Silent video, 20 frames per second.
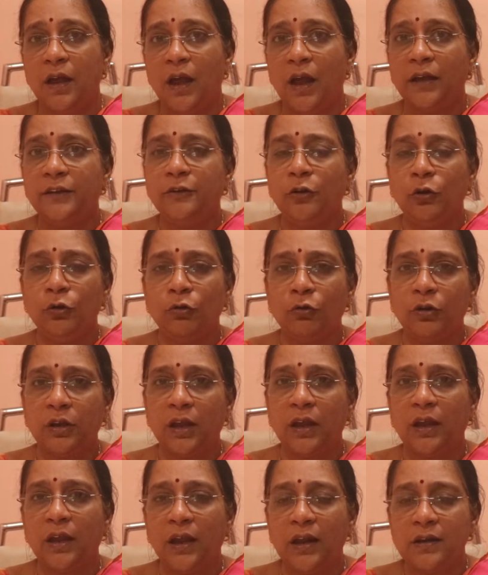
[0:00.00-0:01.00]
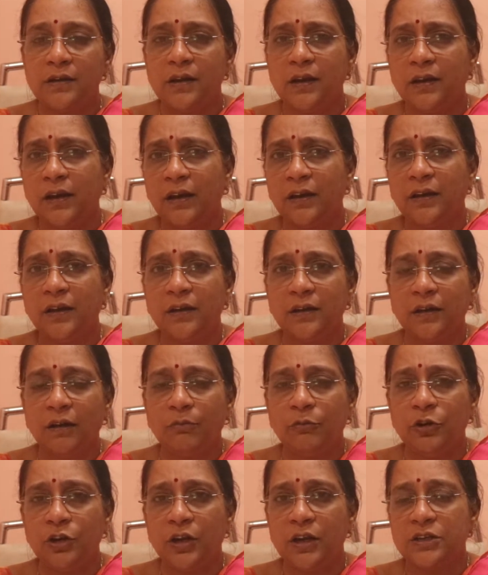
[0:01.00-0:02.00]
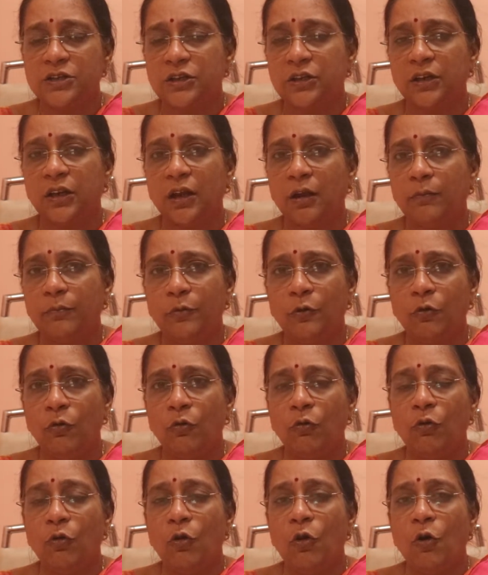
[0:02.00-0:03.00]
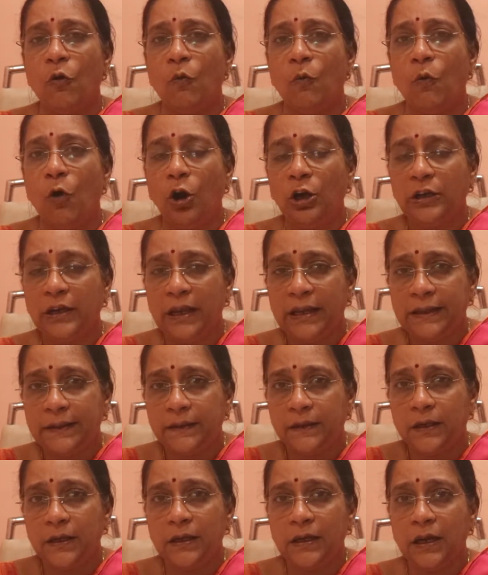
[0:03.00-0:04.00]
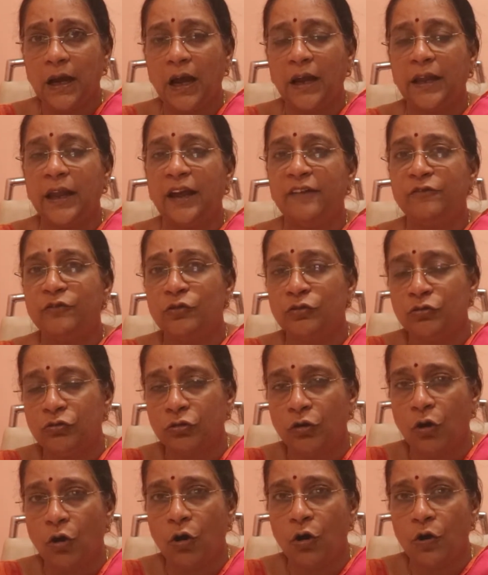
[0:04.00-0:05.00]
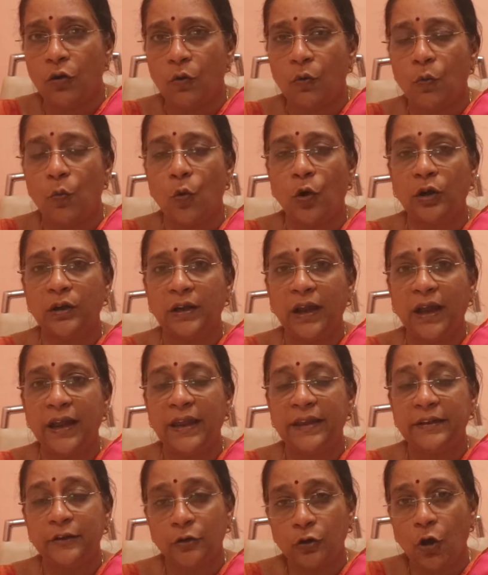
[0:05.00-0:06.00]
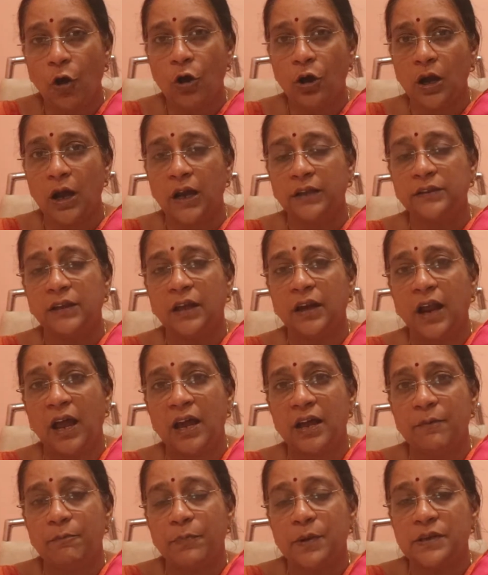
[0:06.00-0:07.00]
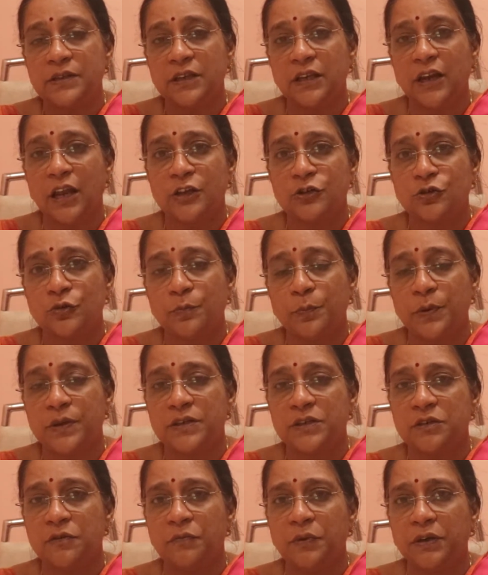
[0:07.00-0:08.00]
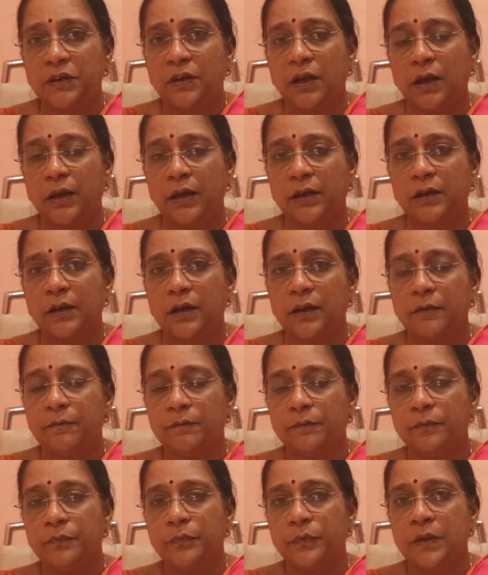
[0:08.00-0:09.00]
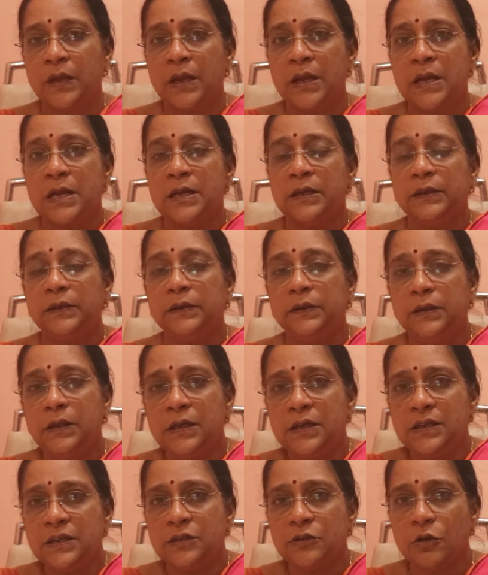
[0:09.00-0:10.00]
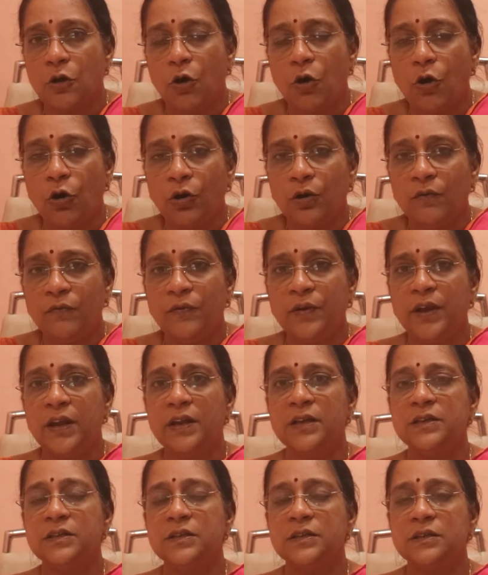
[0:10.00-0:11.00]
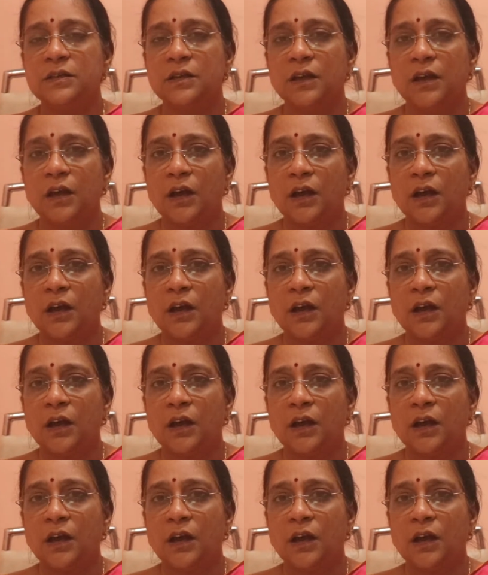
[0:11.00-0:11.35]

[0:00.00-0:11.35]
I thought, okay, elder-younger communication gap. No. What I think I have to talk, what I talk, other person has to perceive it correctly. This always